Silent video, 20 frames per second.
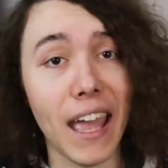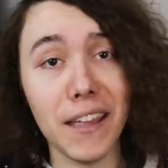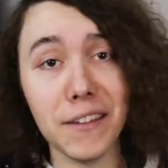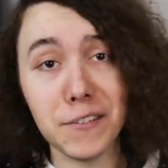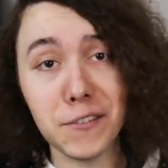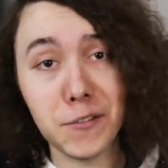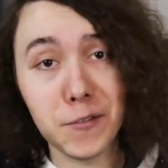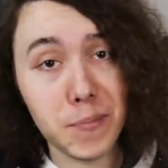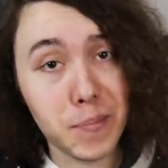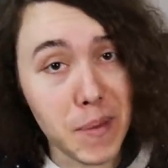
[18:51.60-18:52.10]

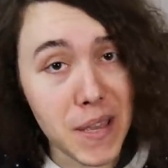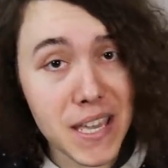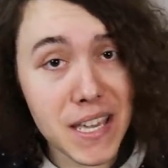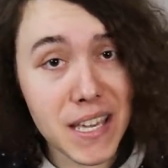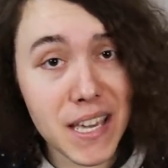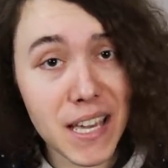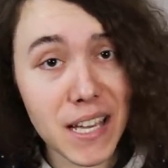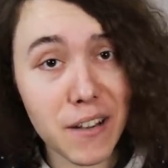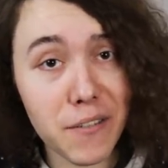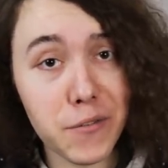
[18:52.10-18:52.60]
And
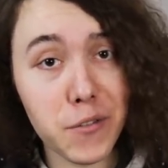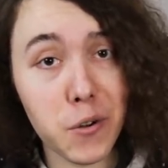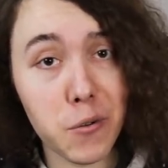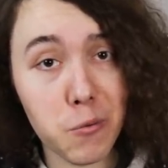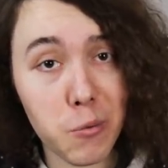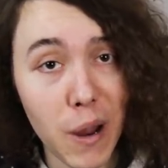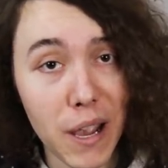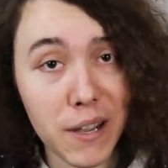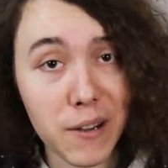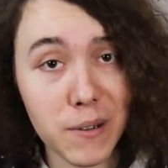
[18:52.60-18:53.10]
speaking of the
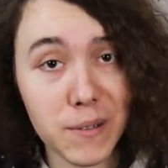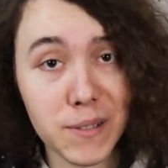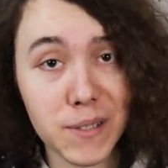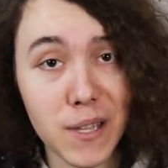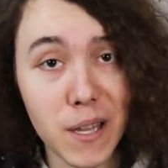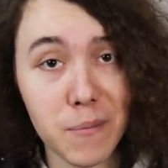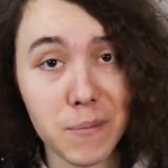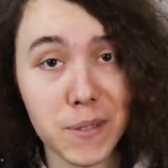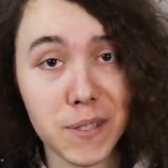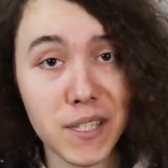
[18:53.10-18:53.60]
records
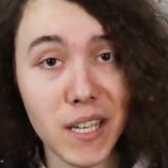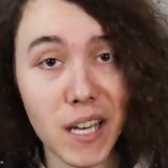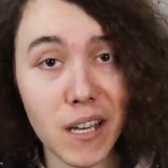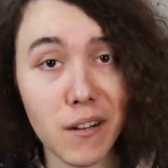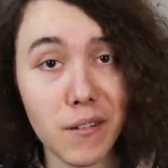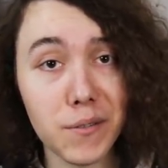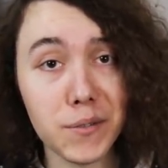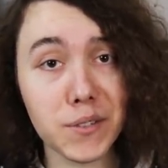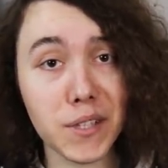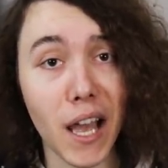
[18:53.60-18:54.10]

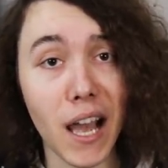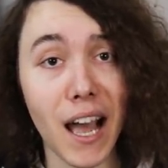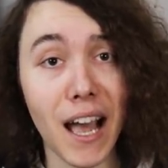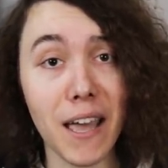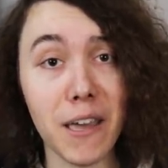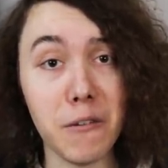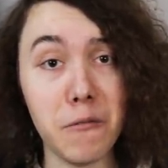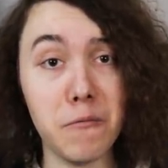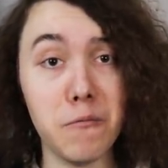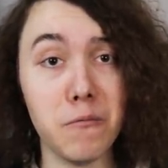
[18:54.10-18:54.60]
themselves,
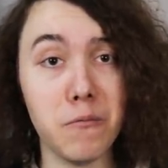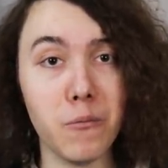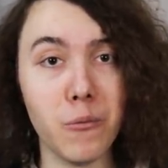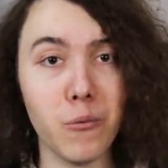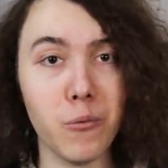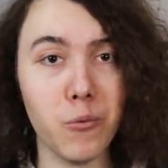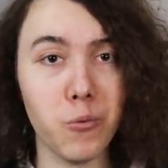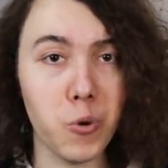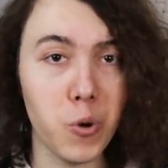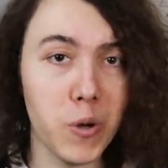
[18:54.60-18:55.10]
I
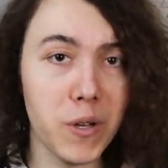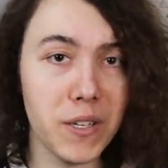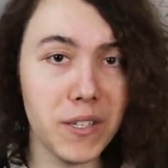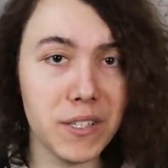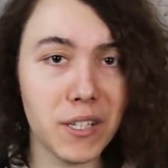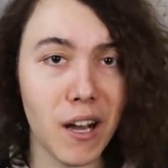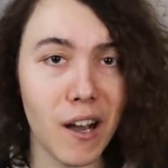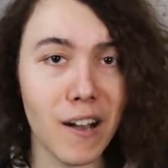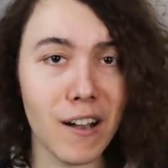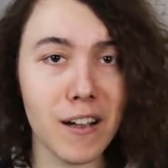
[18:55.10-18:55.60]
would
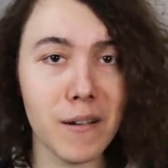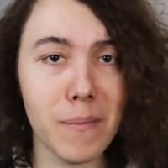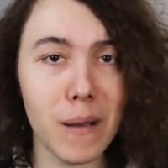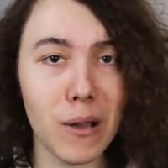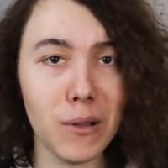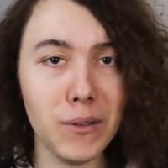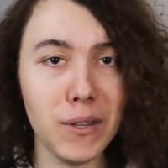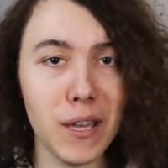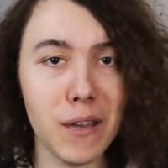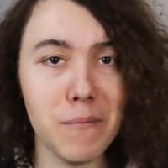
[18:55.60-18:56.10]
talk
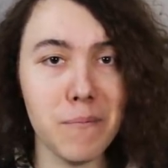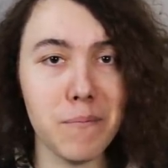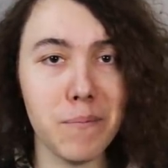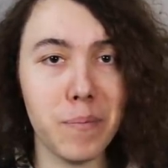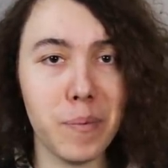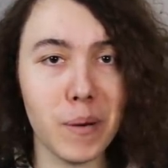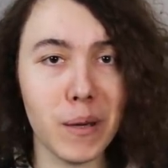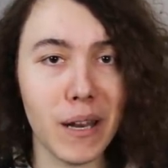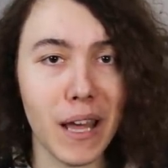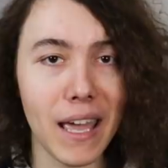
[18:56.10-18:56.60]
about them,
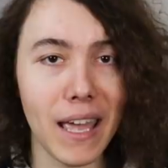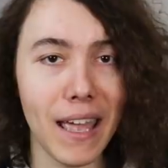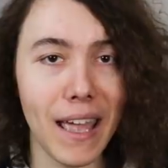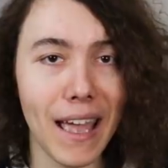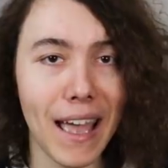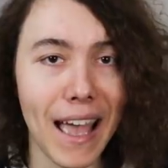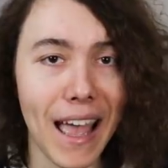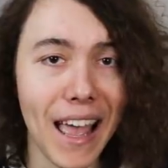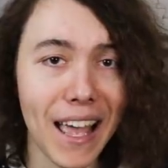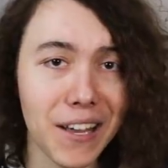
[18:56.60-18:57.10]
but I
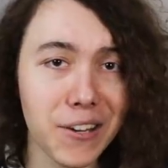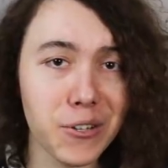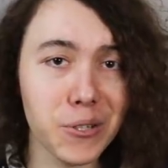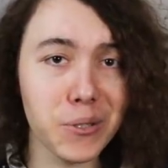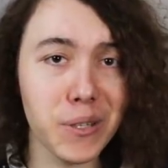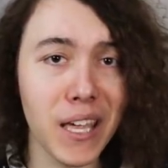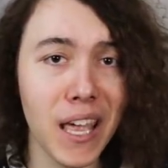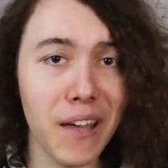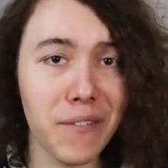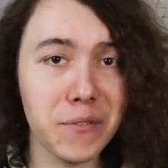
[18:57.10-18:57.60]

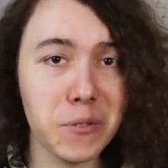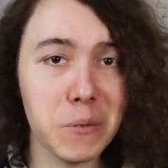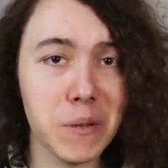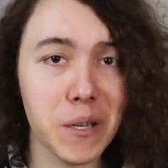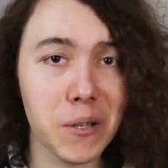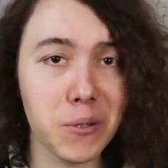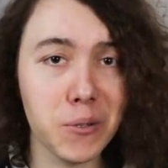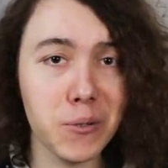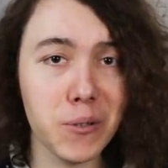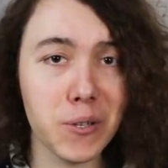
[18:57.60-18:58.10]
actually have to
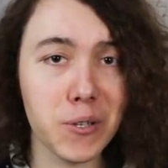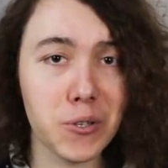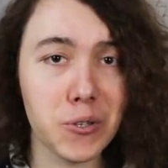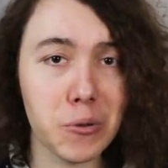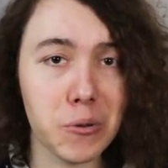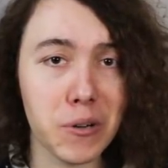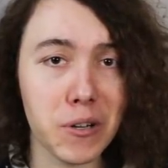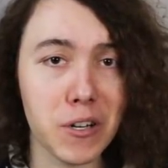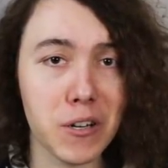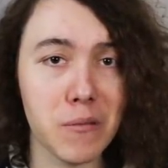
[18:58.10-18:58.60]
include a
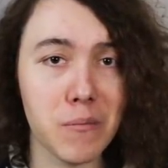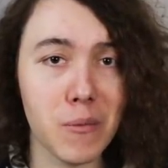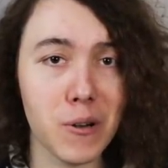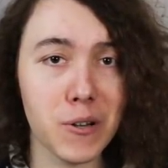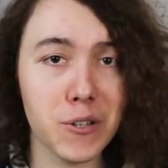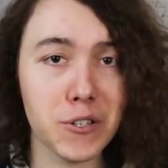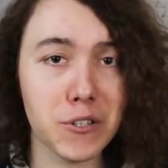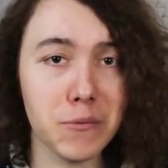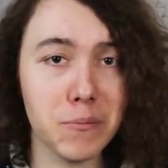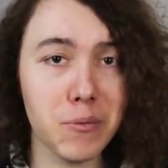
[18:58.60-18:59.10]
short
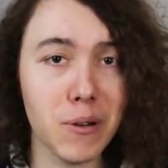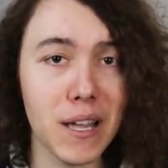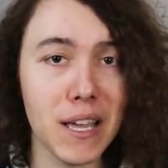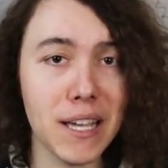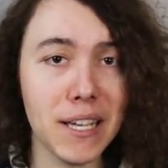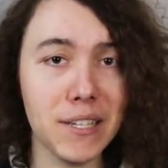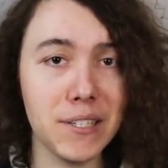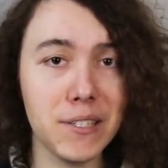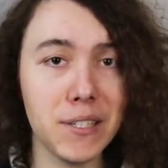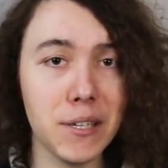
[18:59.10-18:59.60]
commercial
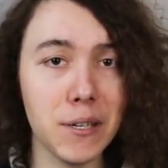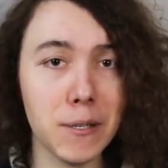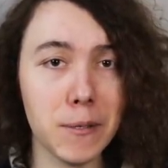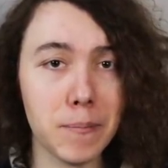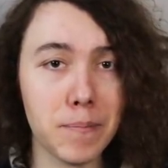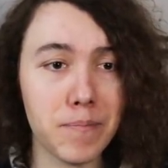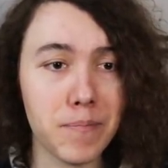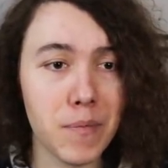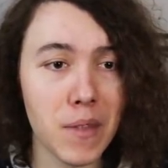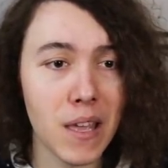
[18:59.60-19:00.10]
break
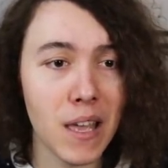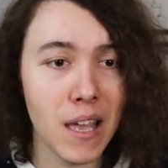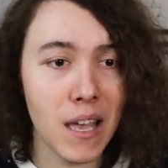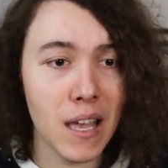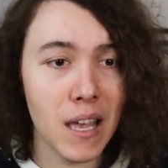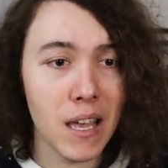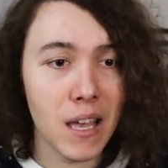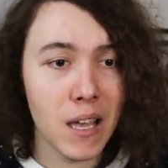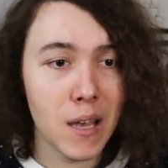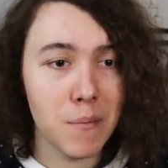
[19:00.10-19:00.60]
to
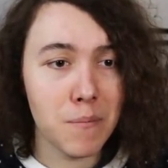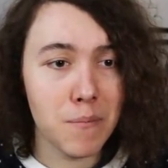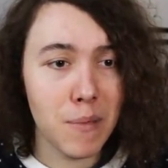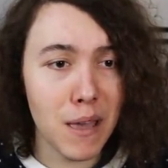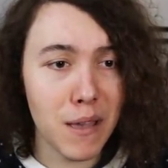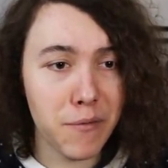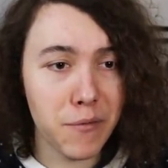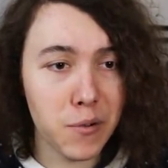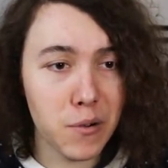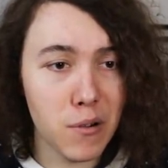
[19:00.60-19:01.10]

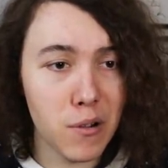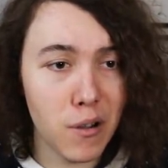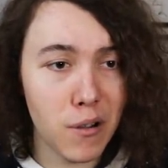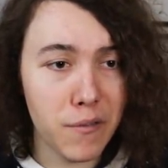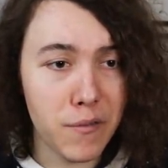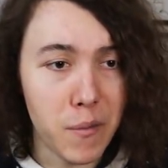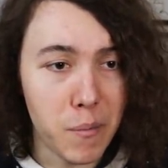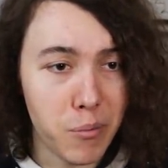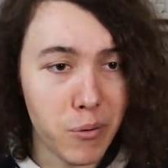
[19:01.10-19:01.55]
pay for all of the